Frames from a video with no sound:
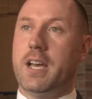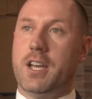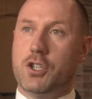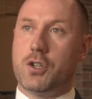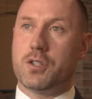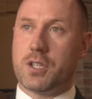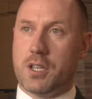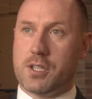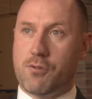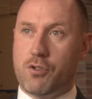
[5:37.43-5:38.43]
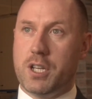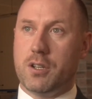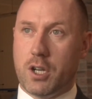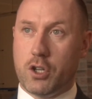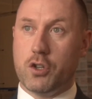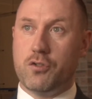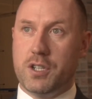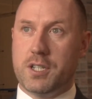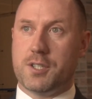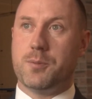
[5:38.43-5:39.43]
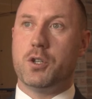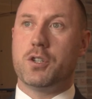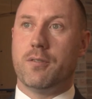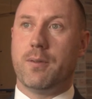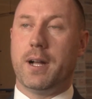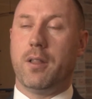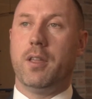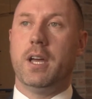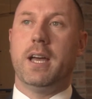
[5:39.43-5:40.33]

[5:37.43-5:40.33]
ensures that there's a good redistribution of wealth,